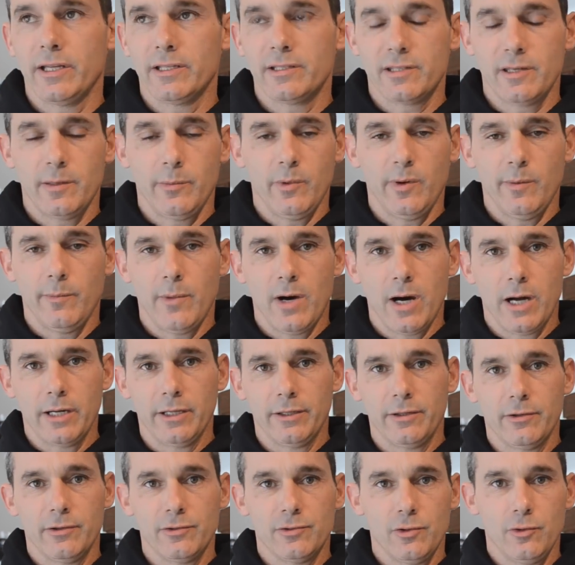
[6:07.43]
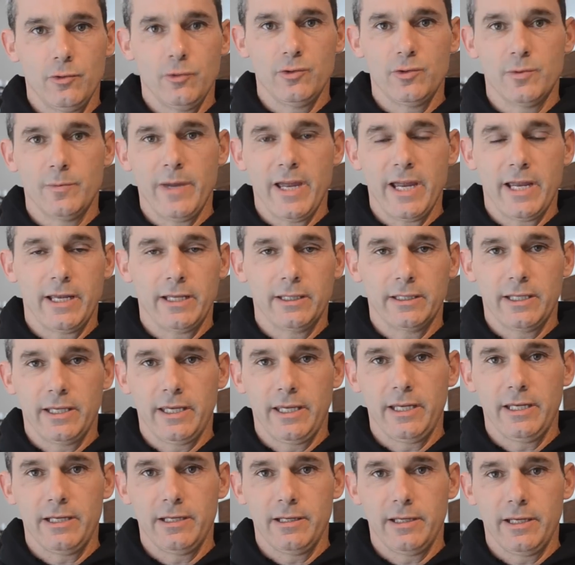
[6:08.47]
that someone monitors who's making
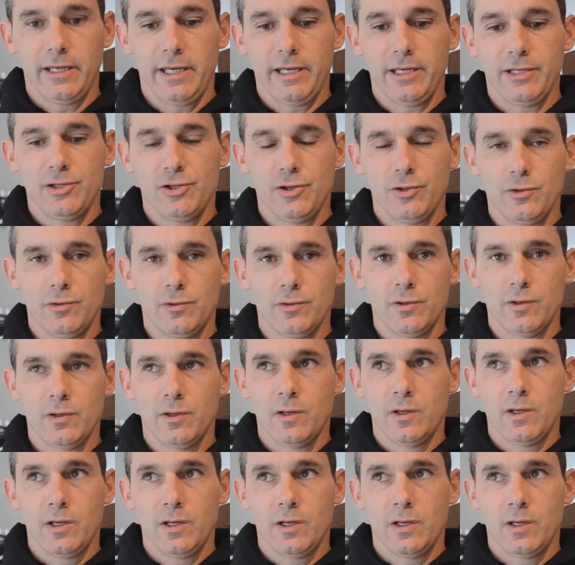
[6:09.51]
the e-juice,